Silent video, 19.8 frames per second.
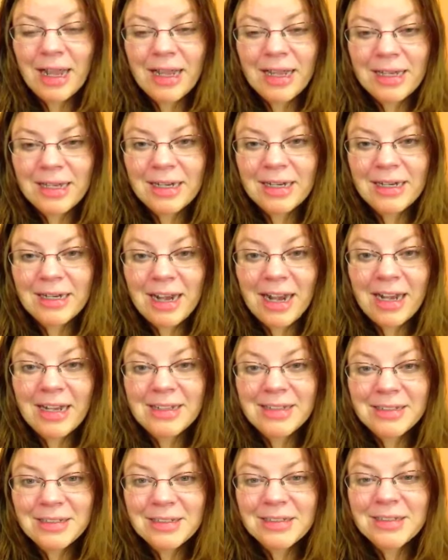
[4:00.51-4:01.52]
it
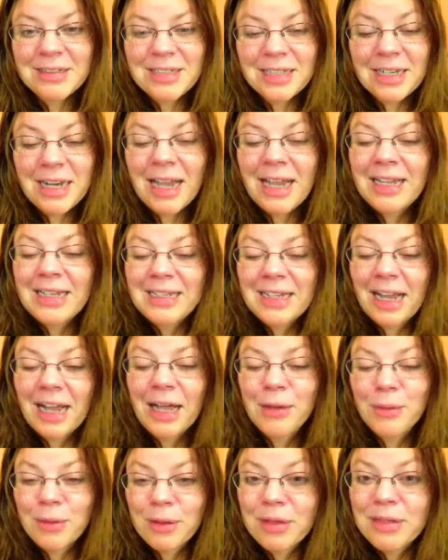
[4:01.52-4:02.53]
tonight
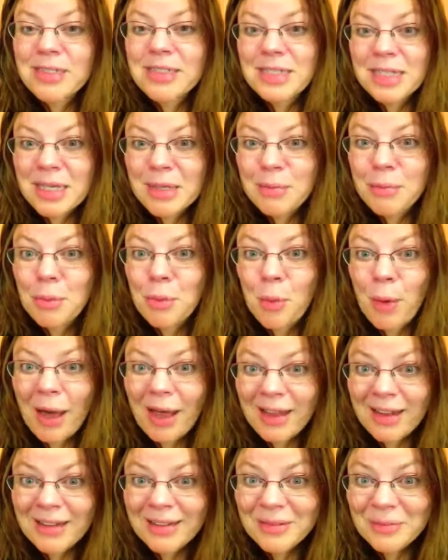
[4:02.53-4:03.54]
I will sleep
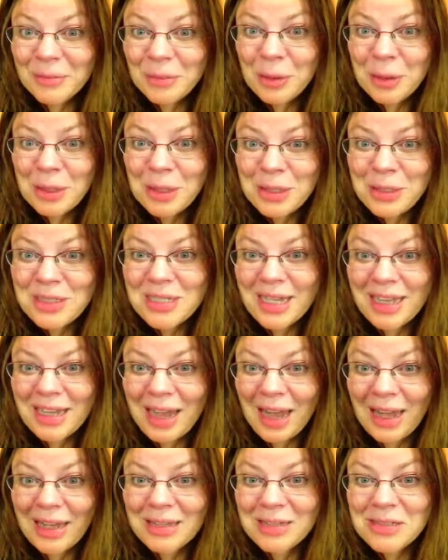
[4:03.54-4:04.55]
well. We'll just say
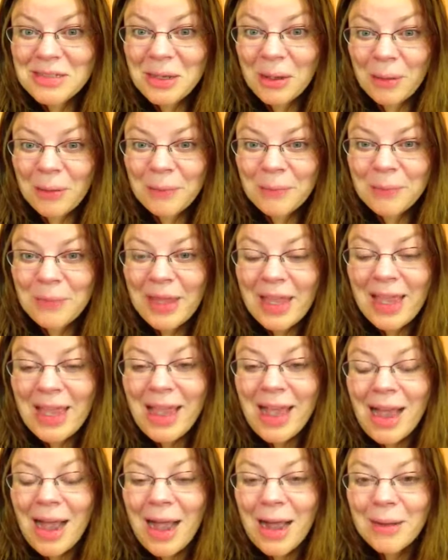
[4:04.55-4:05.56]
that. So,
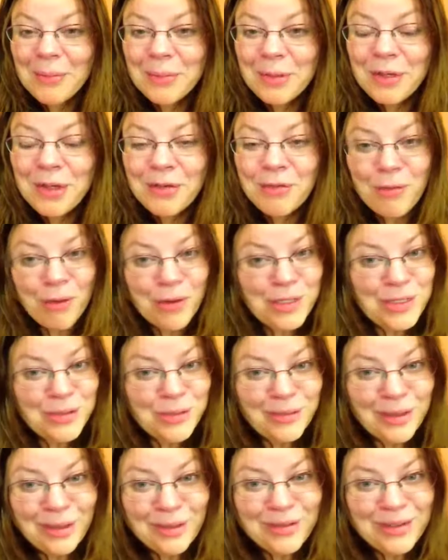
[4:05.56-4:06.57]
um, looking forward to
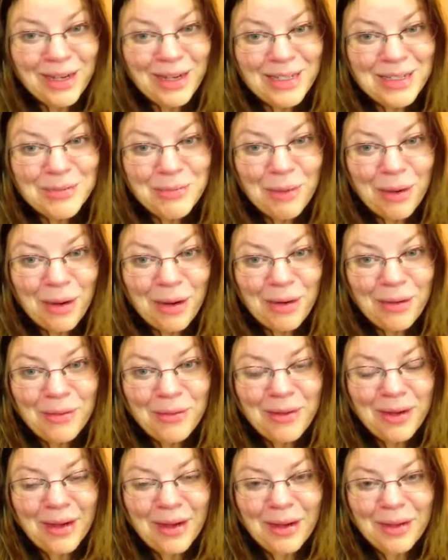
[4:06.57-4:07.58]
another day
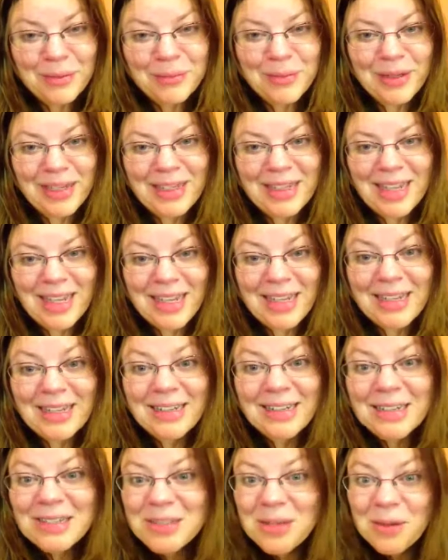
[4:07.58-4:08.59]
tomorrow, um, and
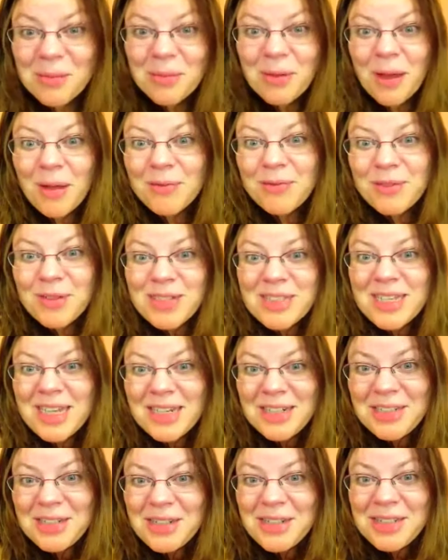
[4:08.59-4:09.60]
then the soap conference
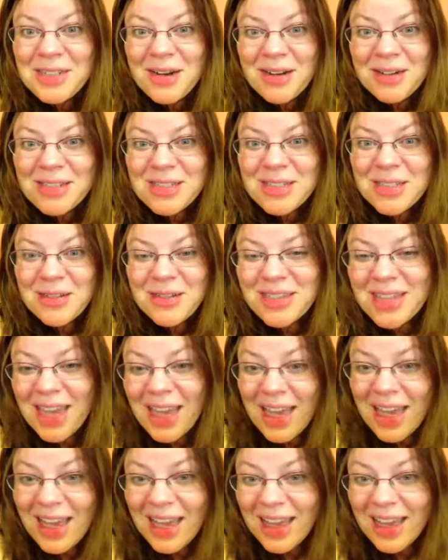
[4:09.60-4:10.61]
actually starts. So,
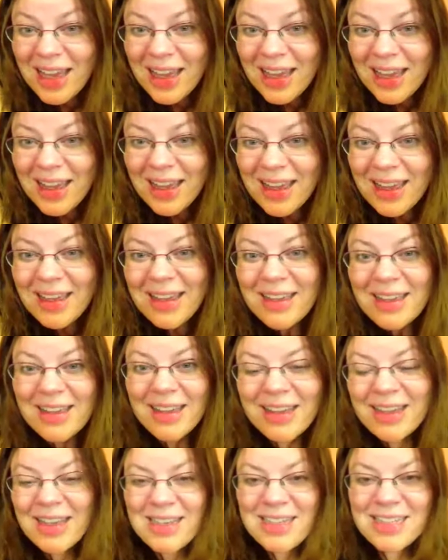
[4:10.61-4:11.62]
yay!
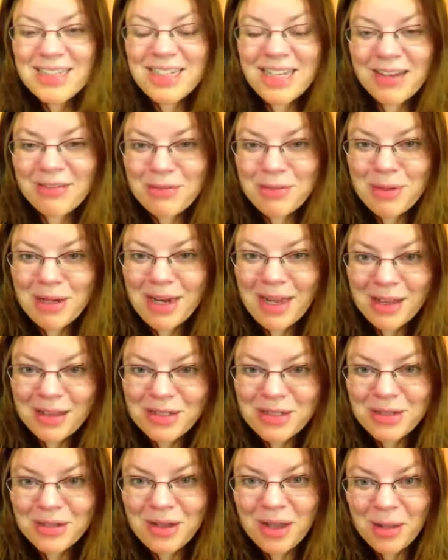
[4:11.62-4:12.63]
I get to see everybody
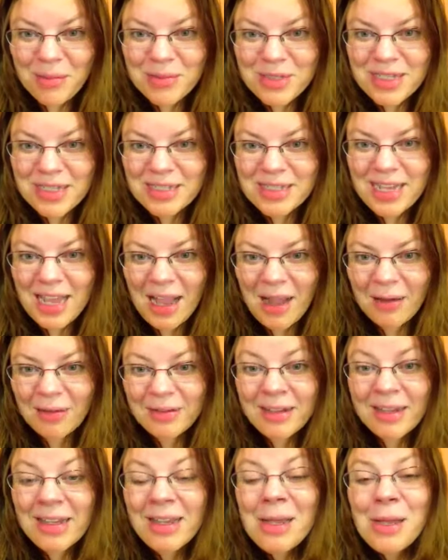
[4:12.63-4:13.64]
else who comes in
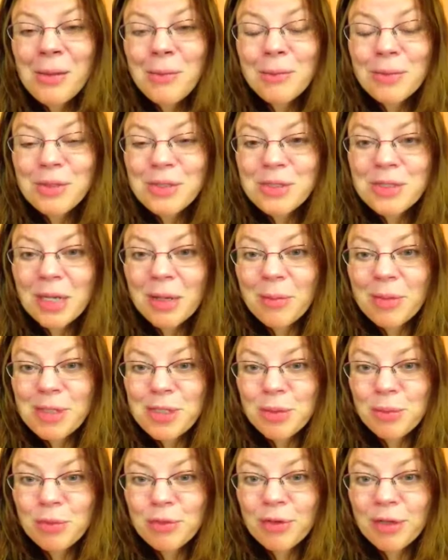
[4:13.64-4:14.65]
town, which is going to be
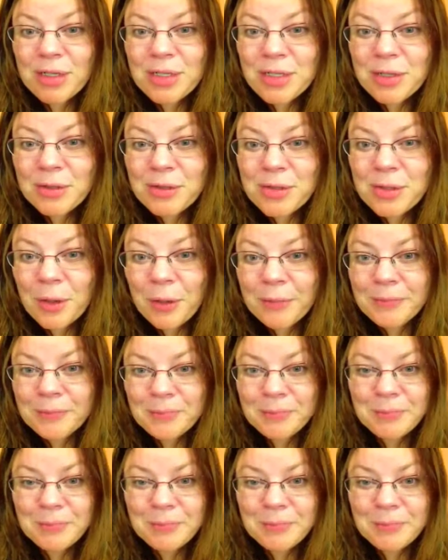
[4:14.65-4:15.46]
super fun too. So,